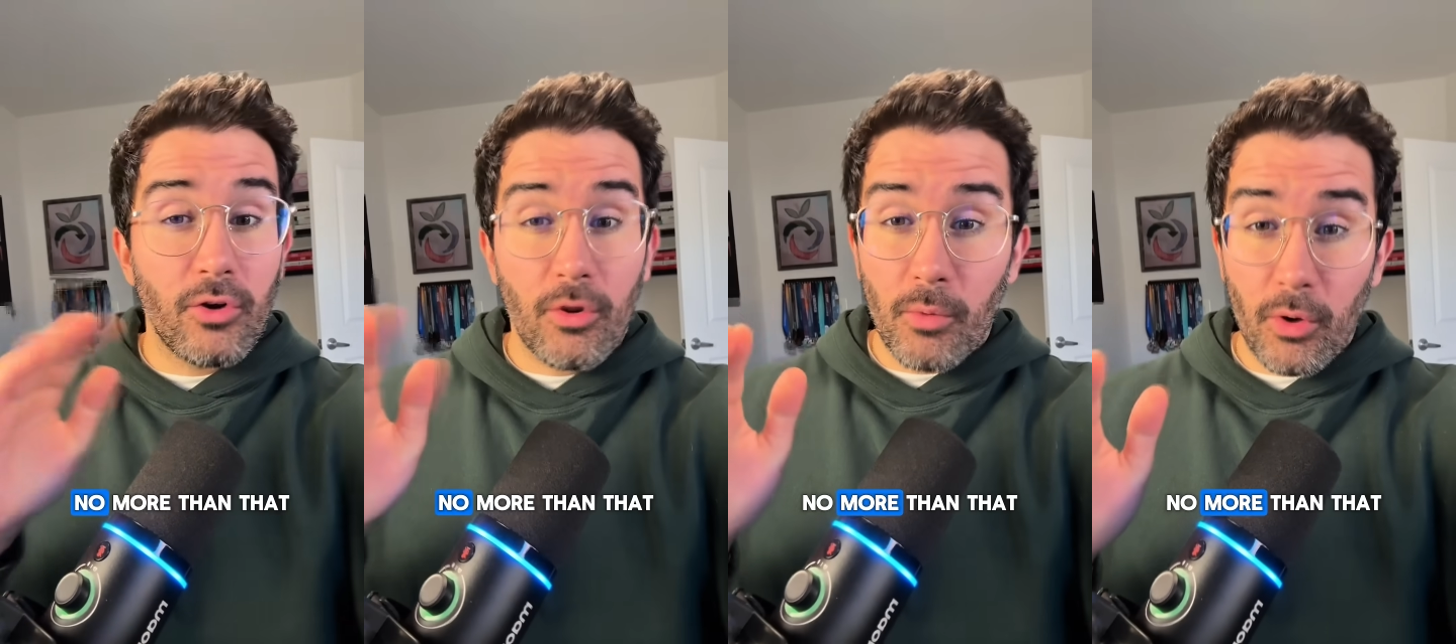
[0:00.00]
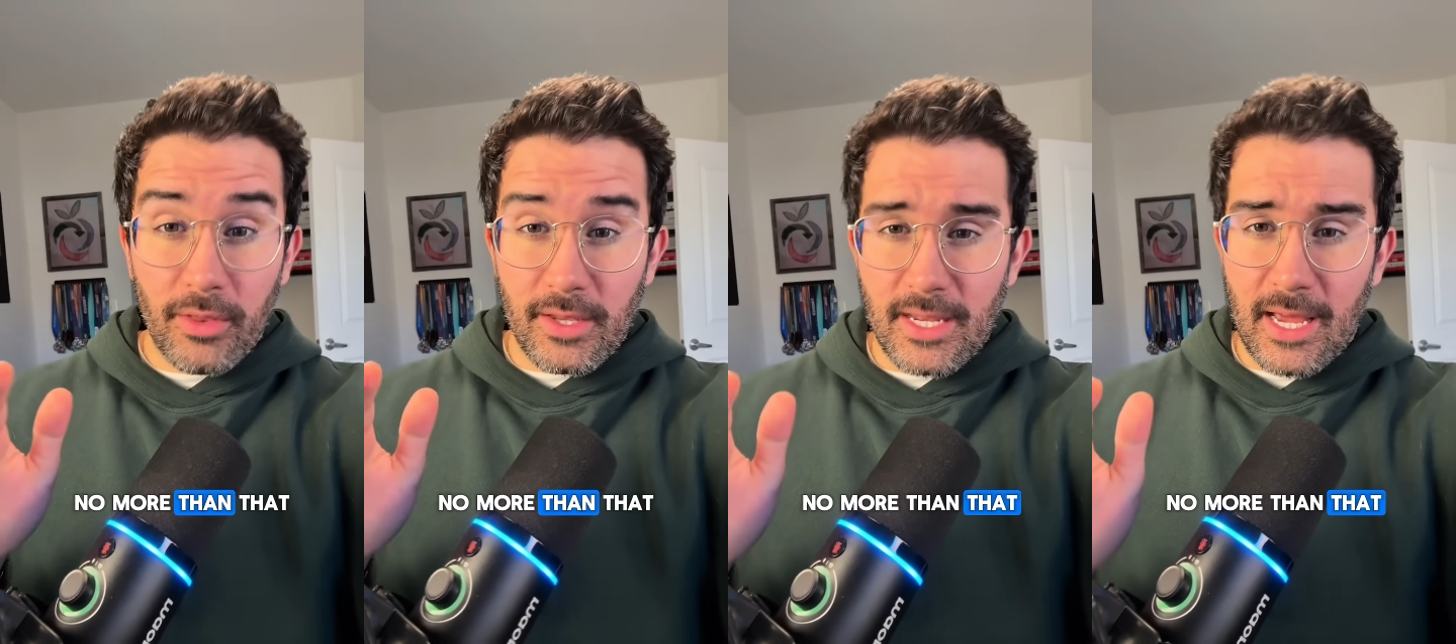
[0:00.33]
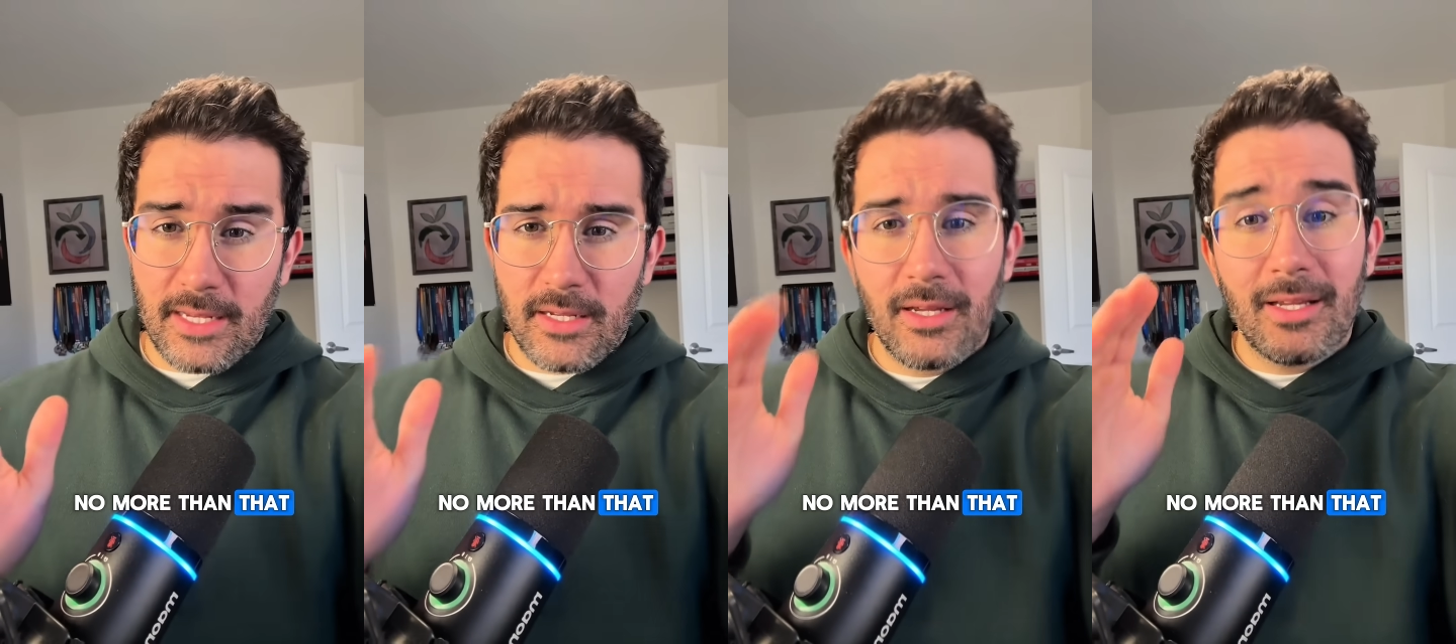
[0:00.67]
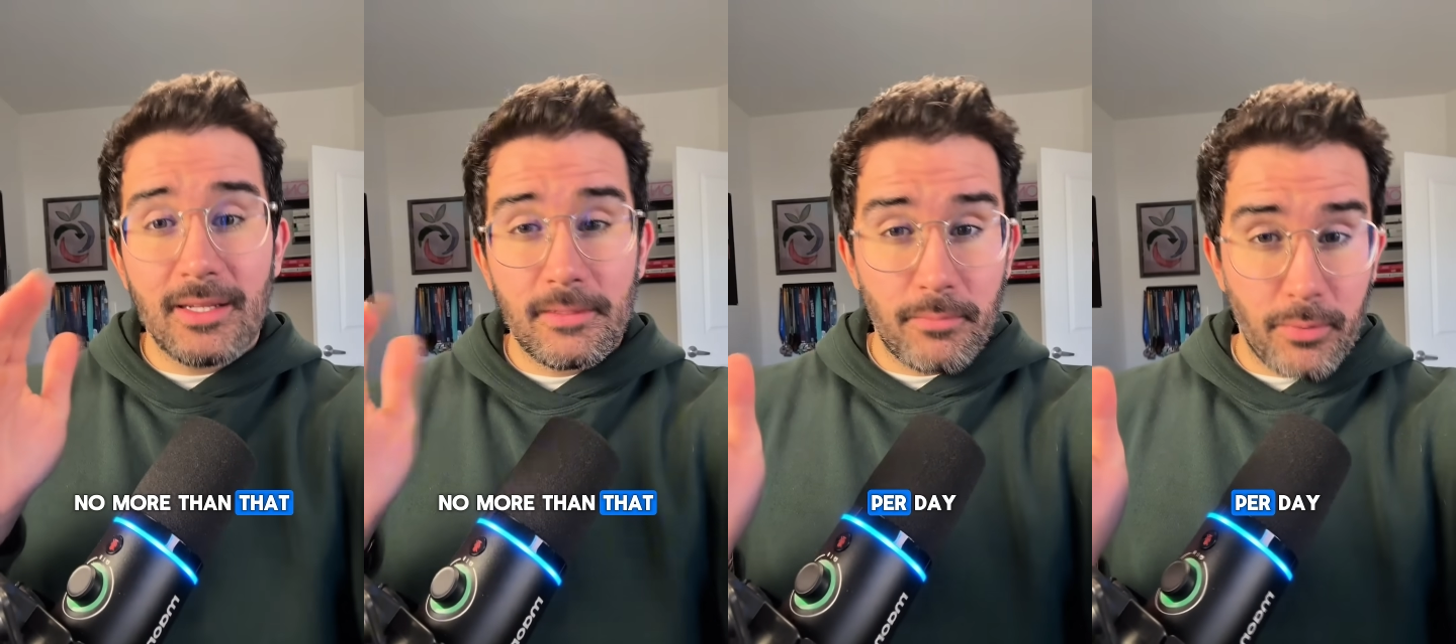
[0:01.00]
no more than that,
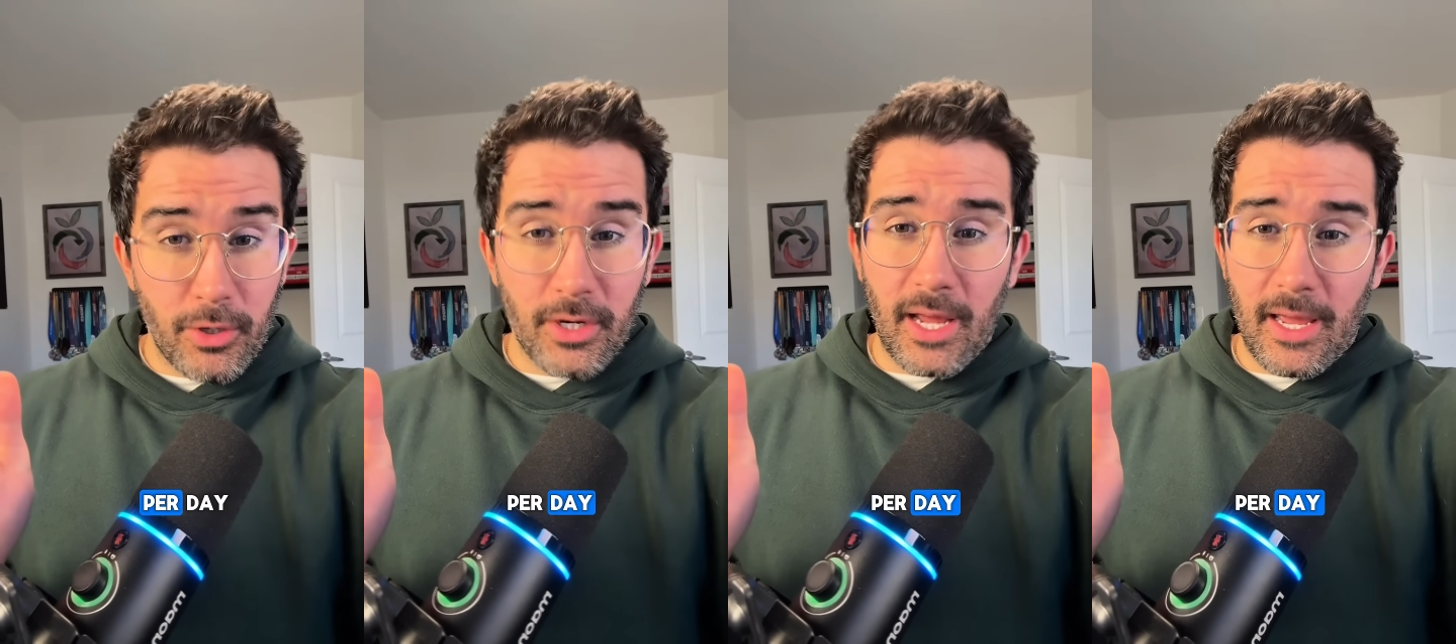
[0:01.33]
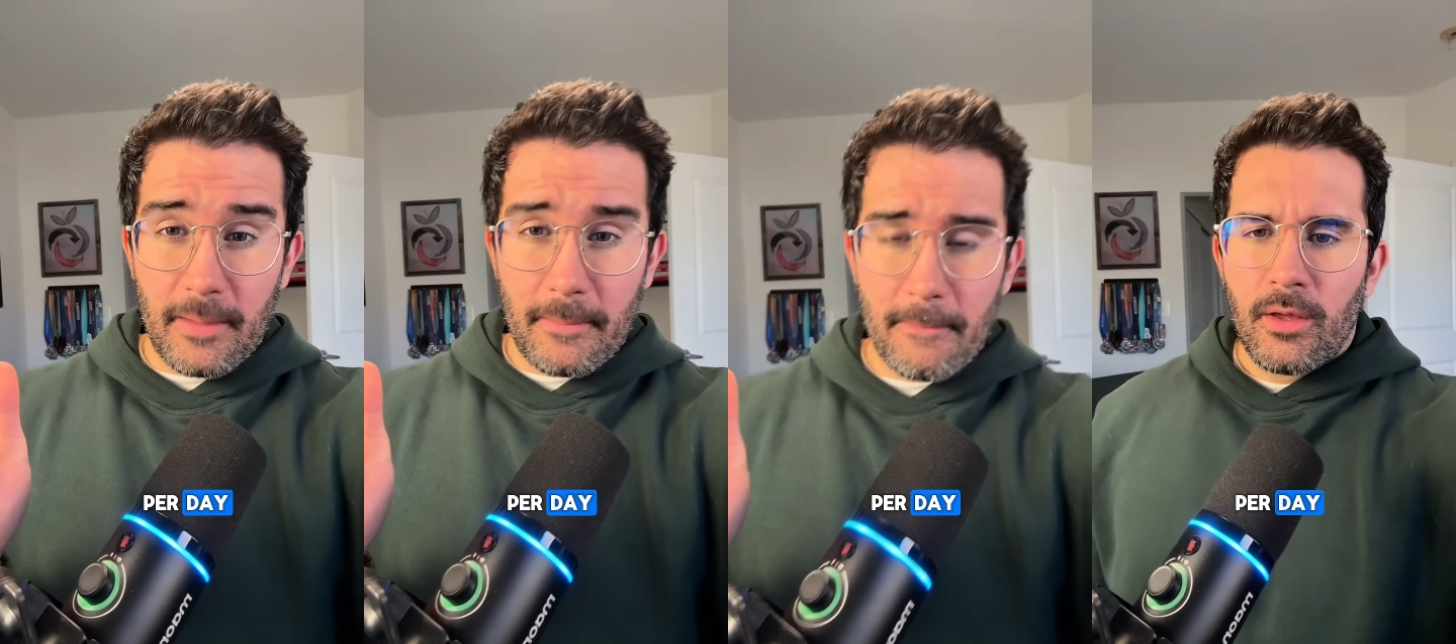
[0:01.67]
per day.